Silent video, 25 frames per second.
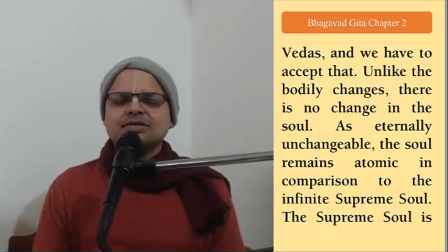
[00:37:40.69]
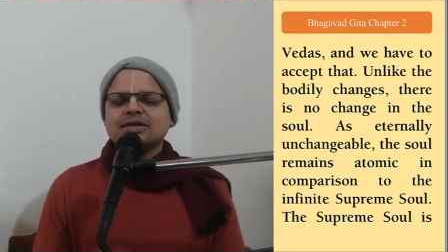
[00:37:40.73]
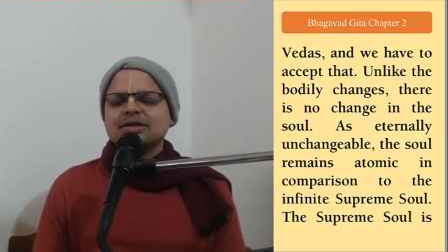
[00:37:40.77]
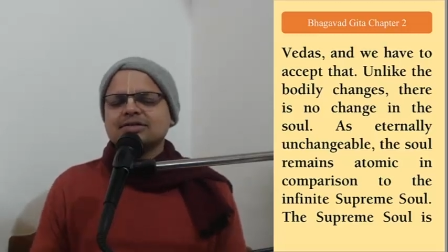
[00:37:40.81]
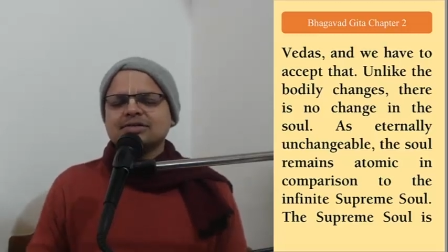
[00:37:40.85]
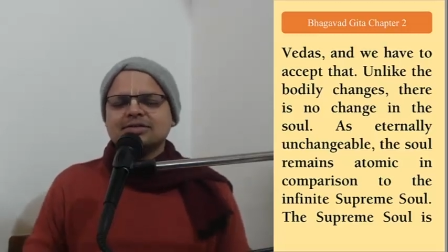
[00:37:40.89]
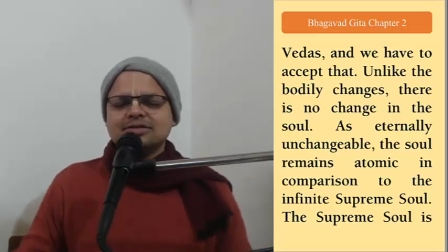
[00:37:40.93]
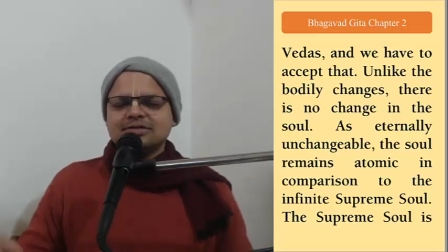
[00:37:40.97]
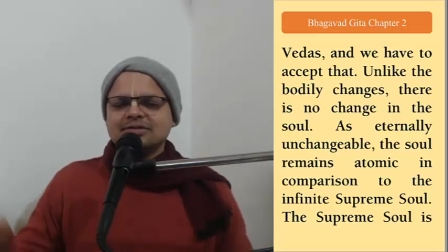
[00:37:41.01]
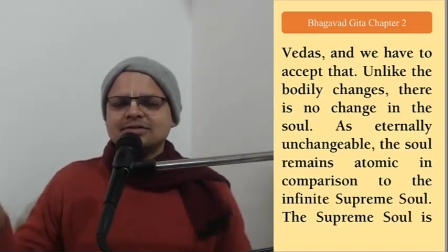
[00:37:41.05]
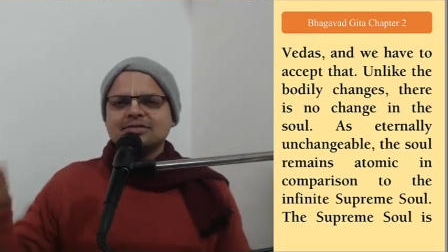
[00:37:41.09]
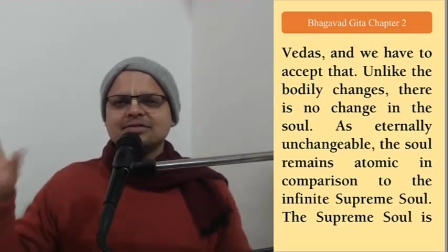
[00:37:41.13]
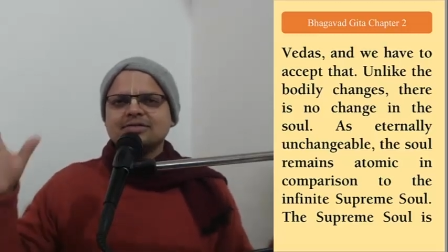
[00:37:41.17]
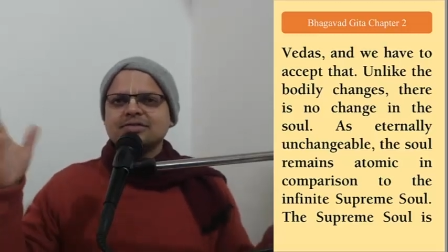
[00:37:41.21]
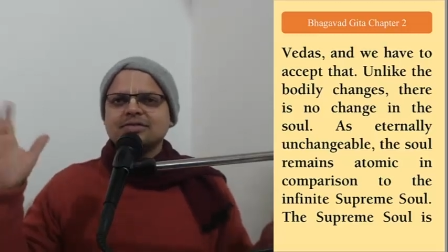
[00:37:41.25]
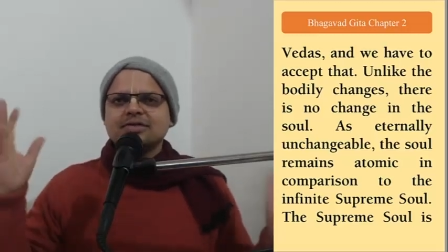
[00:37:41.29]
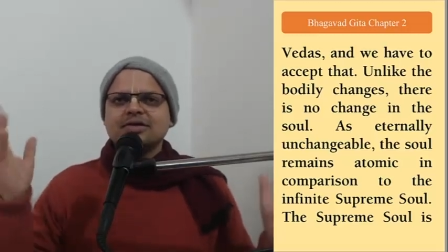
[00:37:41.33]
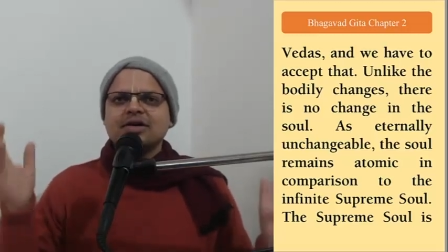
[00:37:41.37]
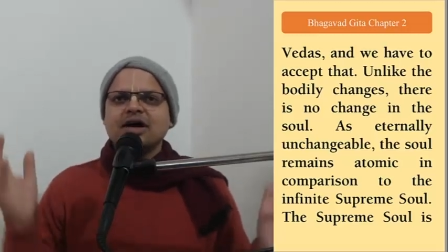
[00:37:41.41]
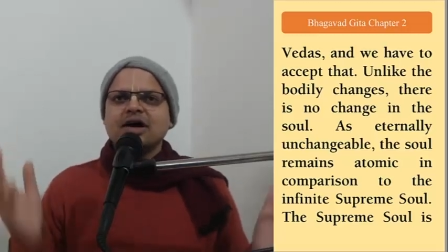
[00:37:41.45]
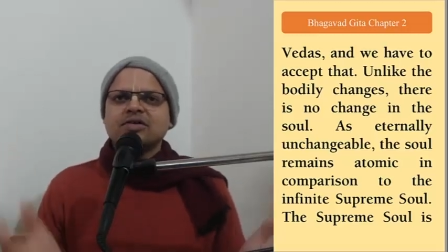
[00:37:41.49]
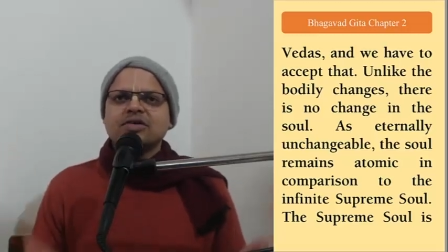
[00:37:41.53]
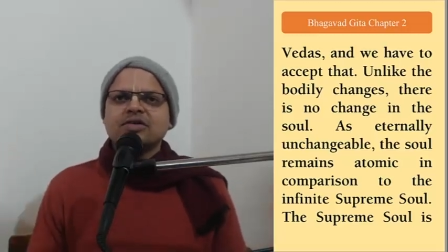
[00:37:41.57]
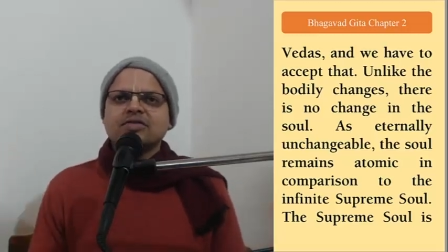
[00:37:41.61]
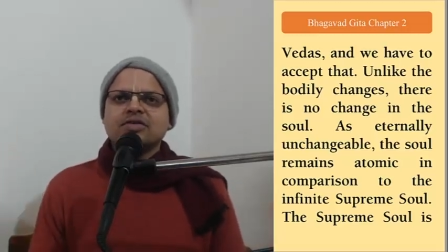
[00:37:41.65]
just
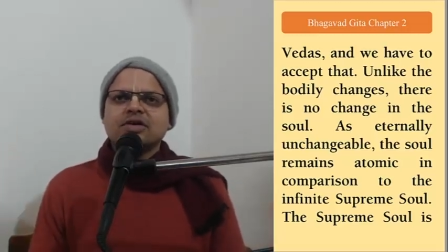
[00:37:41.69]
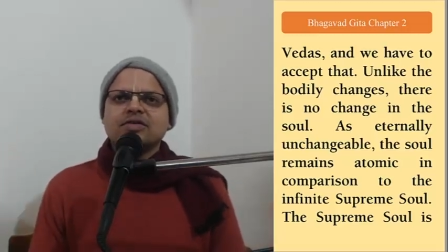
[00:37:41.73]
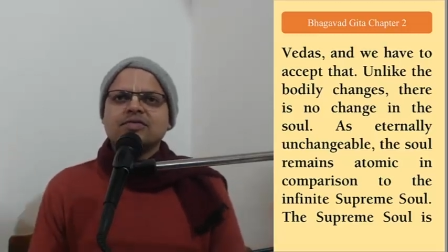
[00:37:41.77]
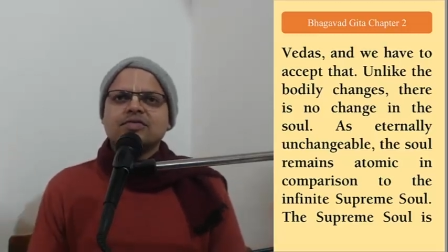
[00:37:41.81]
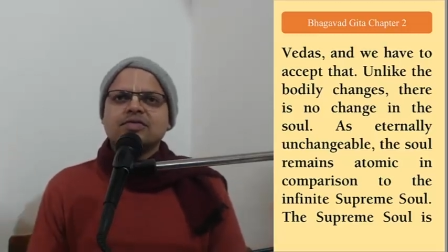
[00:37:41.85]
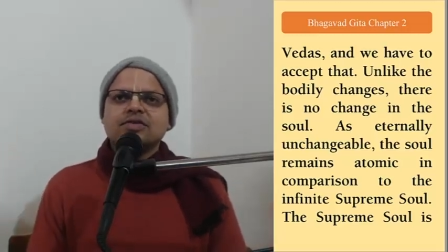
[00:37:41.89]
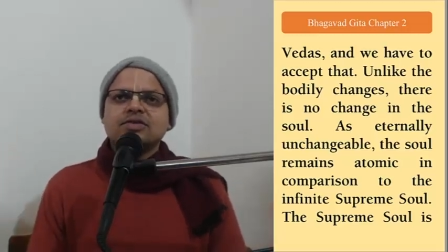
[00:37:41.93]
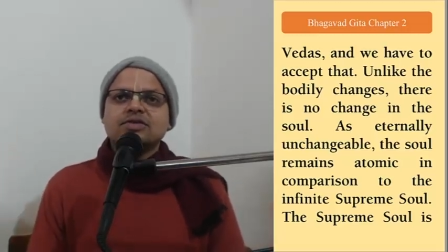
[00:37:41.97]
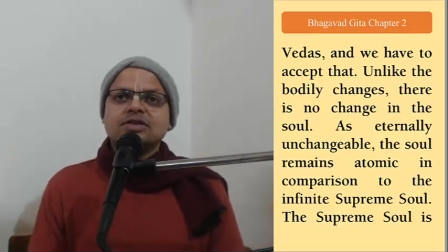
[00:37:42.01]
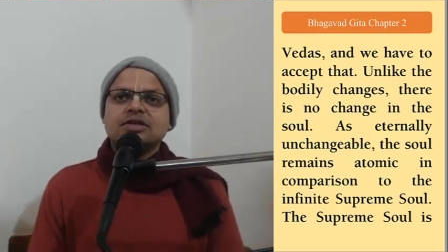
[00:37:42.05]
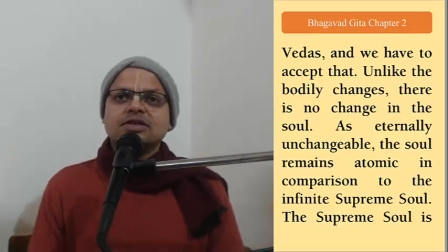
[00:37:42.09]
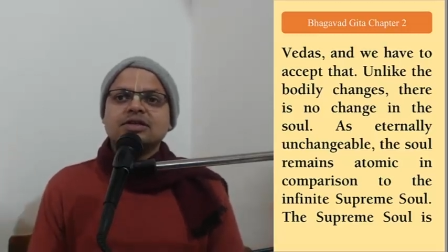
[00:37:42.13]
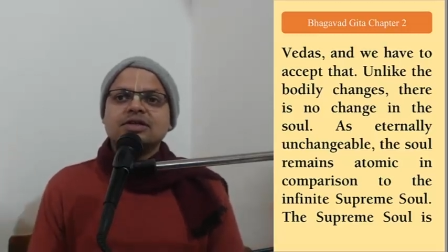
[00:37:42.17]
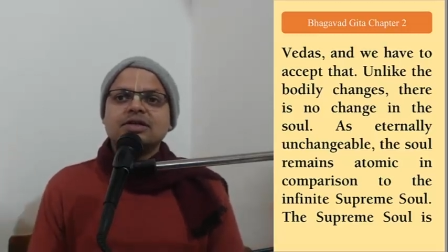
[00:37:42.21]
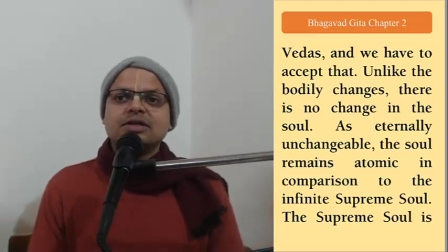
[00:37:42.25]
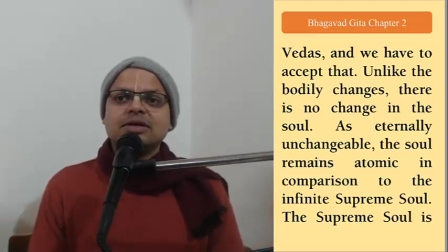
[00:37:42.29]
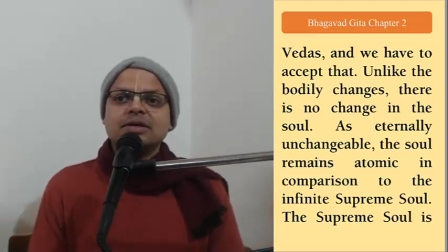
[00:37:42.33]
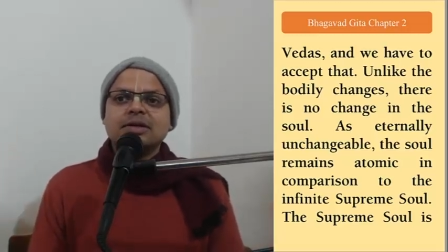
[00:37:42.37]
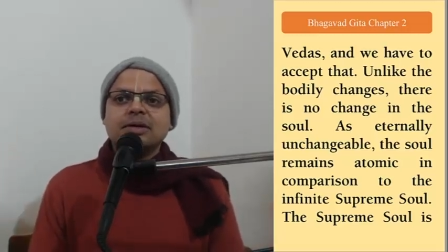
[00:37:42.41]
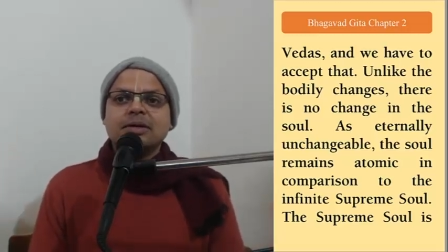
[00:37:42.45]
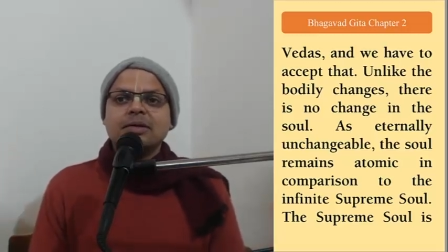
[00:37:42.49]
out of confusion.